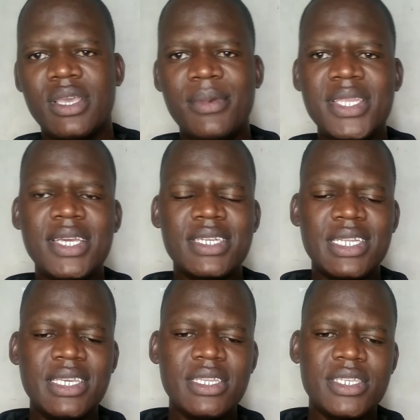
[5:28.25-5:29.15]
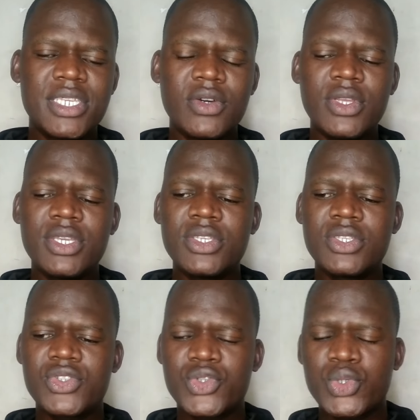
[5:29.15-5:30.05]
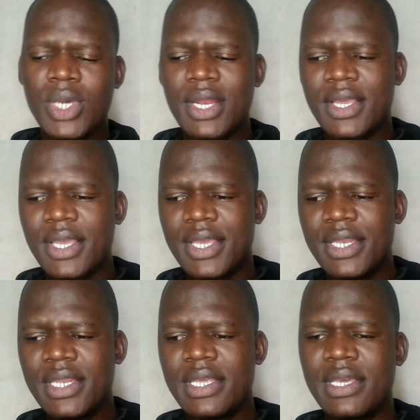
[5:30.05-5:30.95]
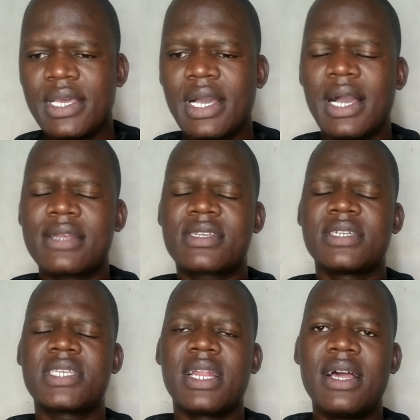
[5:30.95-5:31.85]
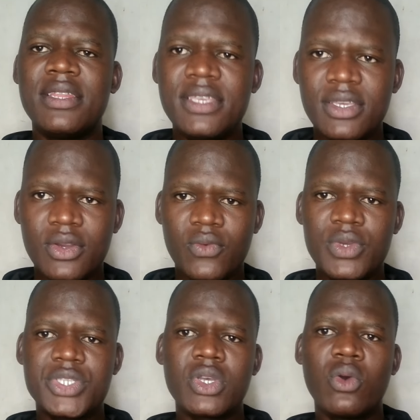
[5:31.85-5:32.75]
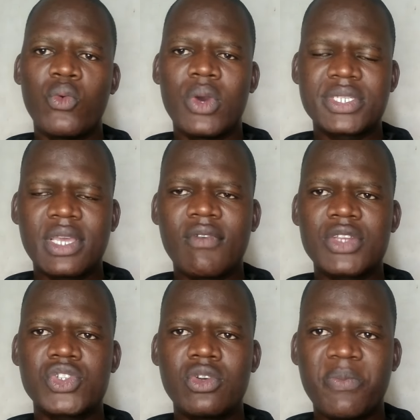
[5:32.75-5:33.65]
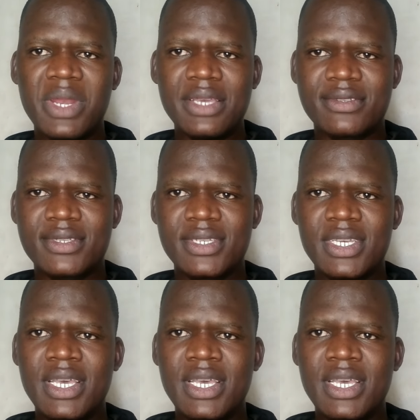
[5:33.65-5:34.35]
Immediately during swearing in at Kasarani, we saw whatever took place.